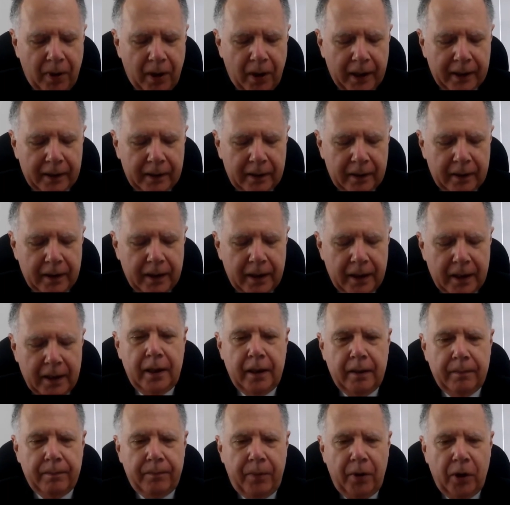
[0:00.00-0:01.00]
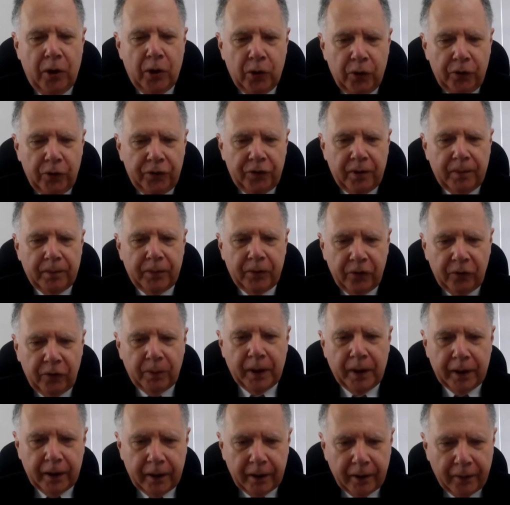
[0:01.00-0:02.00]
Biden imposed and
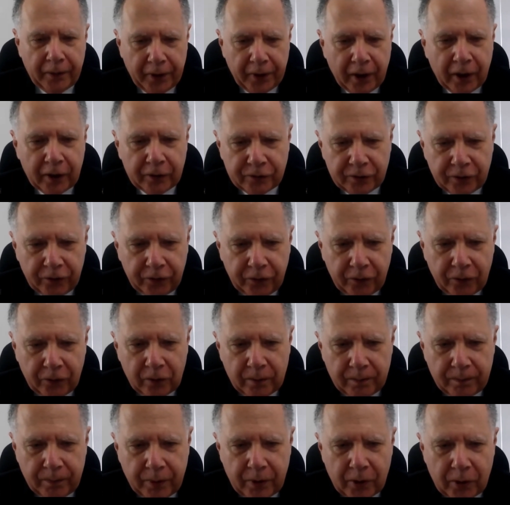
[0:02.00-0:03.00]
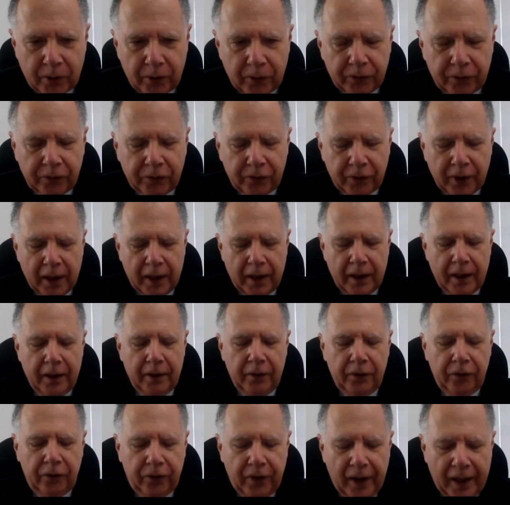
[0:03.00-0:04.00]
persuaded other countries to impose
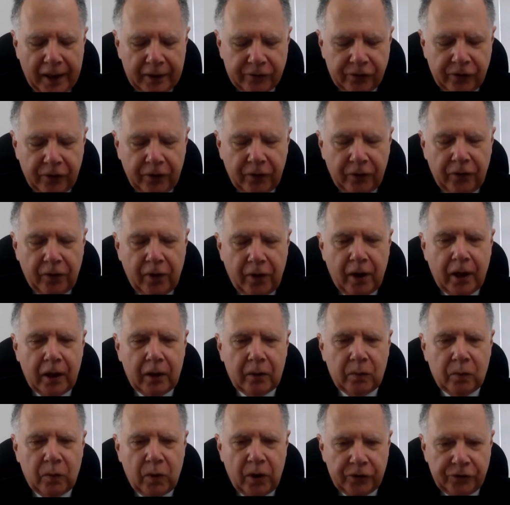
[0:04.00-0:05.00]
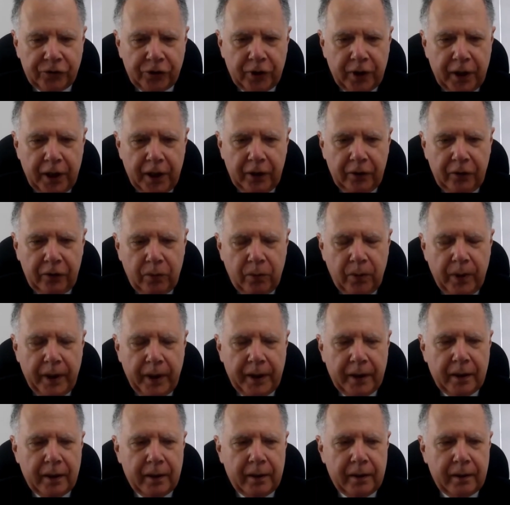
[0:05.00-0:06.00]
sanctions on Russia, he
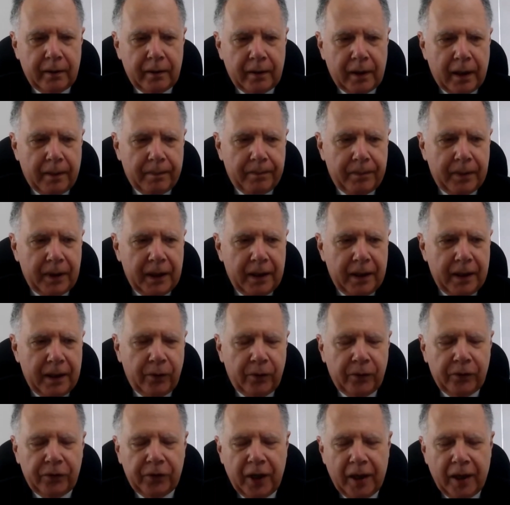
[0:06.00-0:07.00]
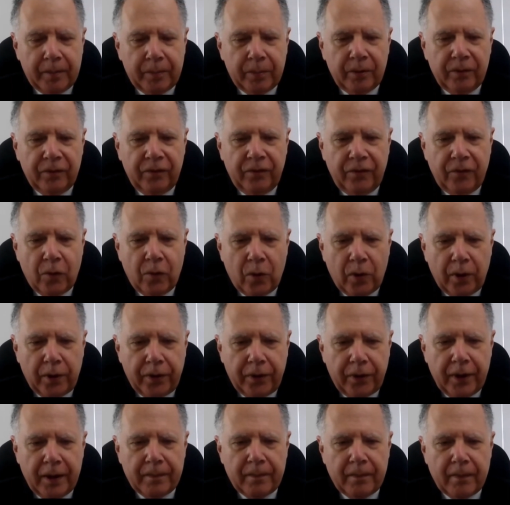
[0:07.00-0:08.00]
tweeted, I believe it was April
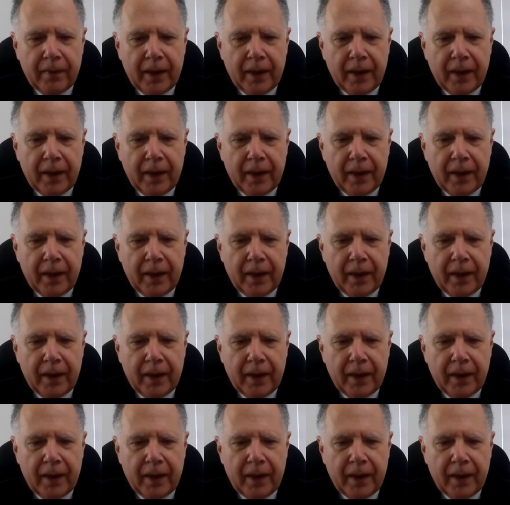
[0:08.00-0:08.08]
4th,